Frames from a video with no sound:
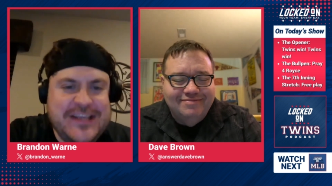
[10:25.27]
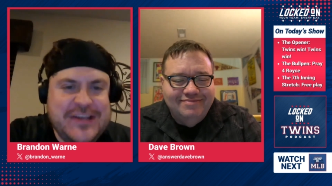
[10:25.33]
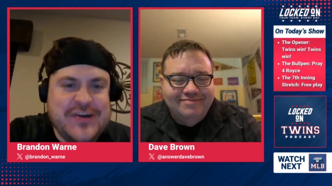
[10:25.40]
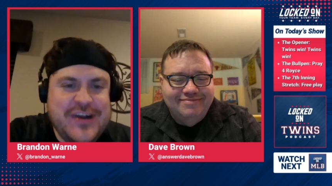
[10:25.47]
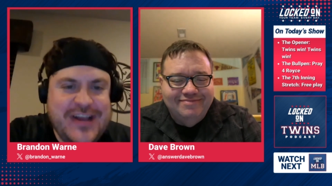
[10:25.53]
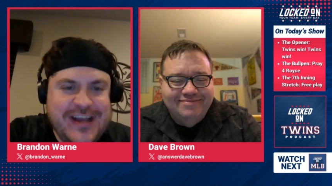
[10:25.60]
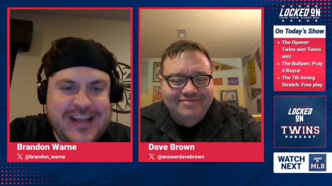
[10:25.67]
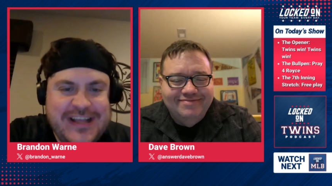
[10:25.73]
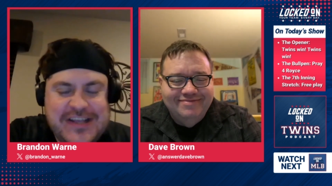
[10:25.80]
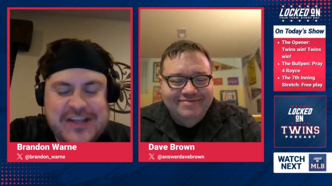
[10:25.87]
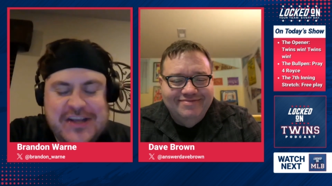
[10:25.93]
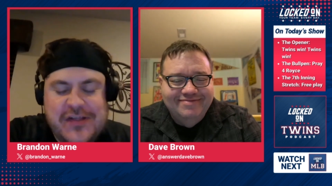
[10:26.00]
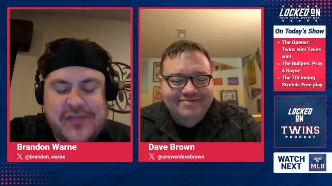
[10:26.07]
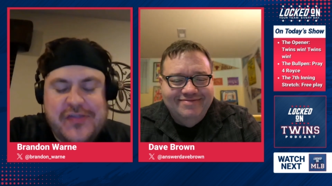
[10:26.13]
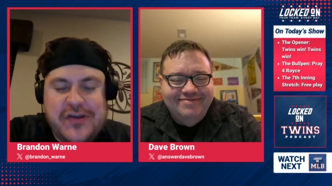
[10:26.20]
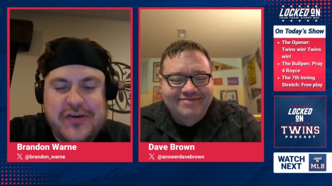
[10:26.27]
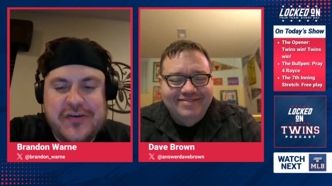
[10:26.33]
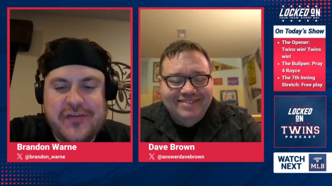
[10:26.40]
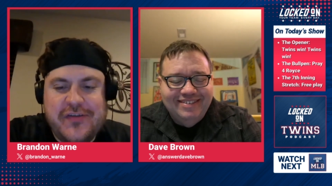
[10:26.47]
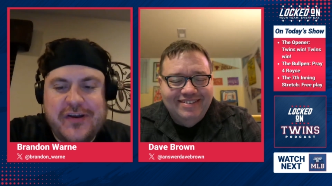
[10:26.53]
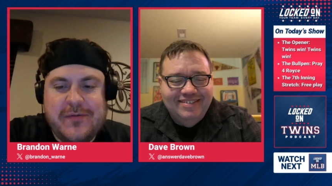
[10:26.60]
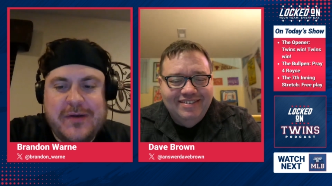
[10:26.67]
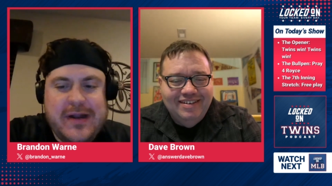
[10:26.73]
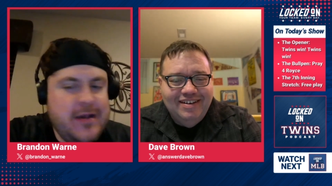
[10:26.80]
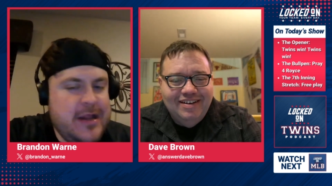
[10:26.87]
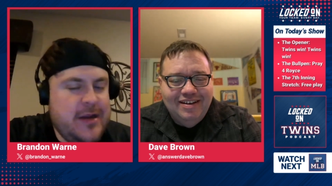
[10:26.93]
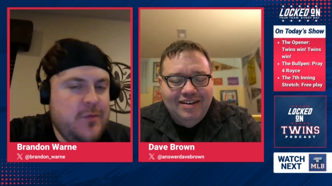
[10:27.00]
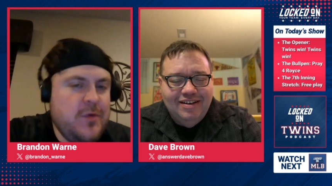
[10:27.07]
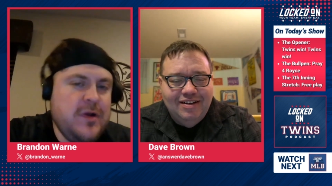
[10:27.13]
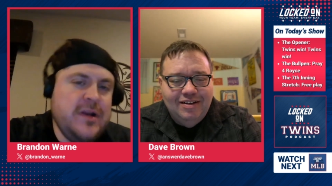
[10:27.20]
Speaker 1: your uh, thunder there, but I, I don't
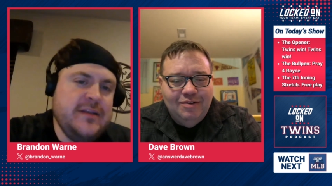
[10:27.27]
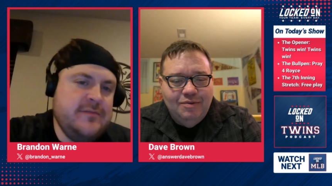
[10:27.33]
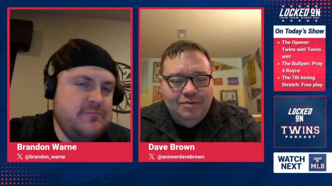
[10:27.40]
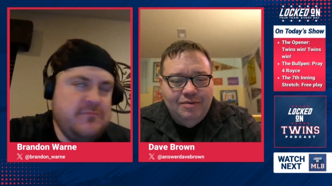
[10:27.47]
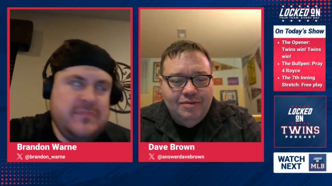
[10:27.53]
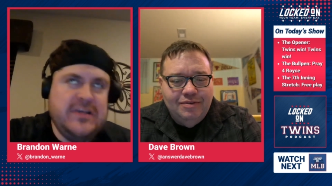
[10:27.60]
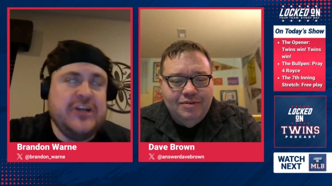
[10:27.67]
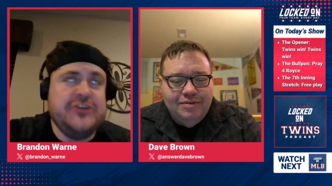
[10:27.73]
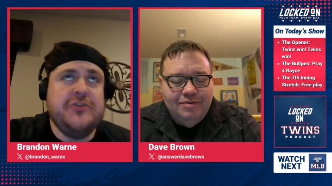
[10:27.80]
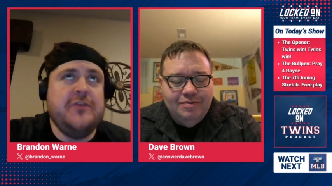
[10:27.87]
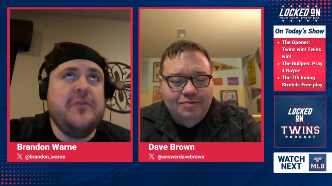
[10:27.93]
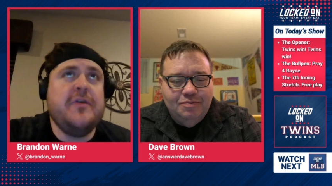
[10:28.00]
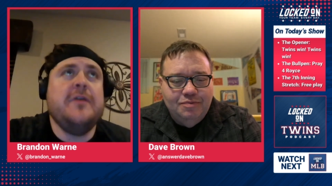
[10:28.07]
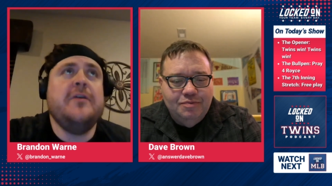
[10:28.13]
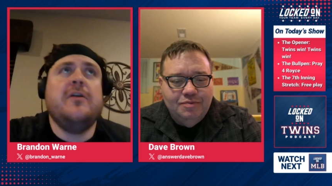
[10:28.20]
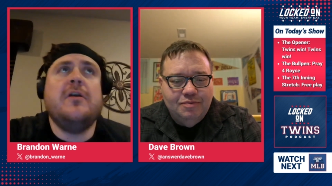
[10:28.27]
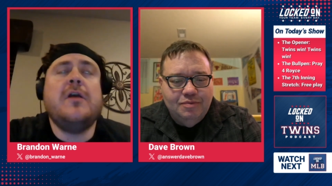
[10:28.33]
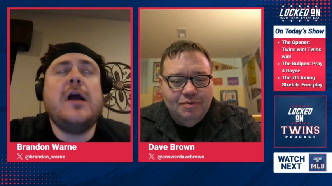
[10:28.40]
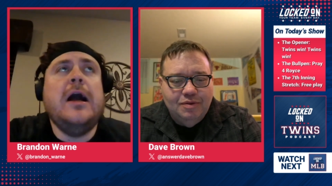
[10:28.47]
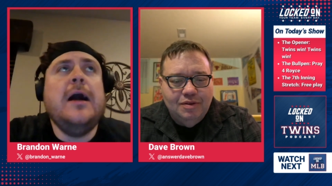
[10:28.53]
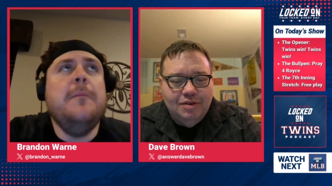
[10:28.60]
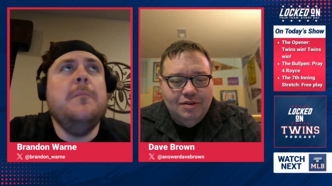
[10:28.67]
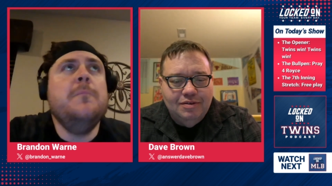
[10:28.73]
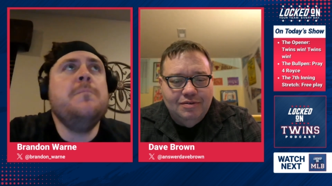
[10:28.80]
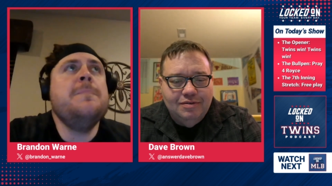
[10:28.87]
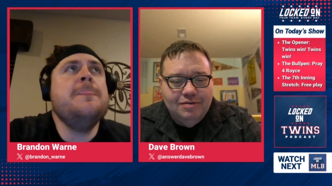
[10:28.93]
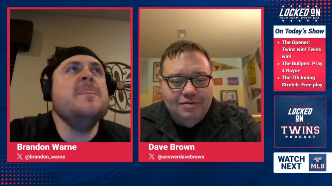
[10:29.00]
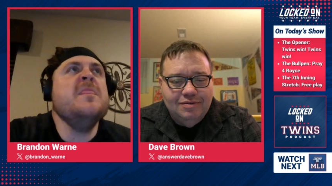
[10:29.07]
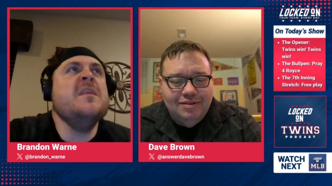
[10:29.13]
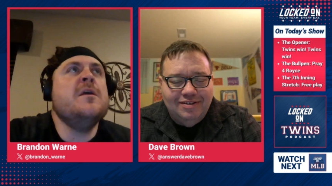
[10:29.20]
want to touch your thunder. Um,
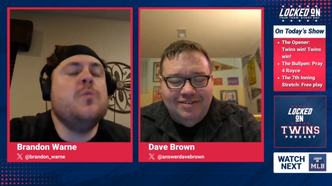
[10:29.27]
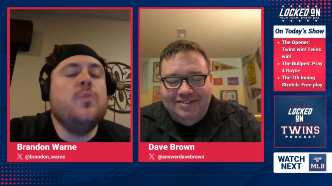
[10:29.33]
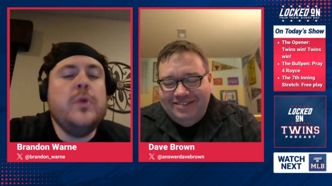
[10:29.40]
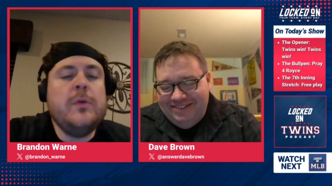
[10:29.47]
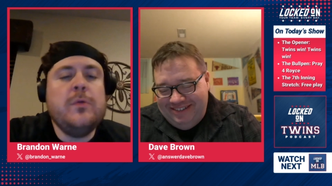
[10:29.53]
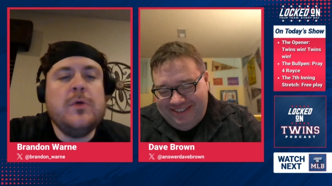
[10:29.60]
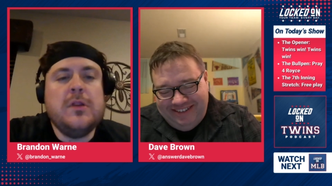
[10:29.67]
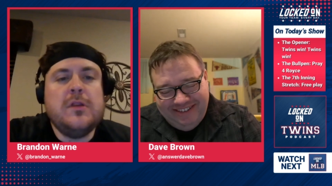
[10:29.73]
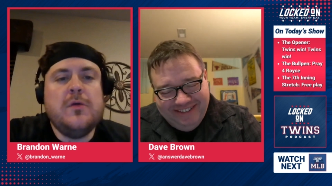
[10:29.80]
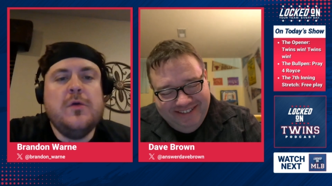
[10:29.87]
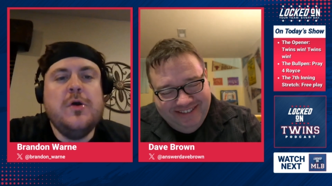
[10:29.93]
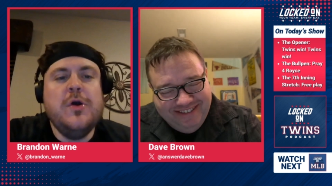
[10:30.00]
we will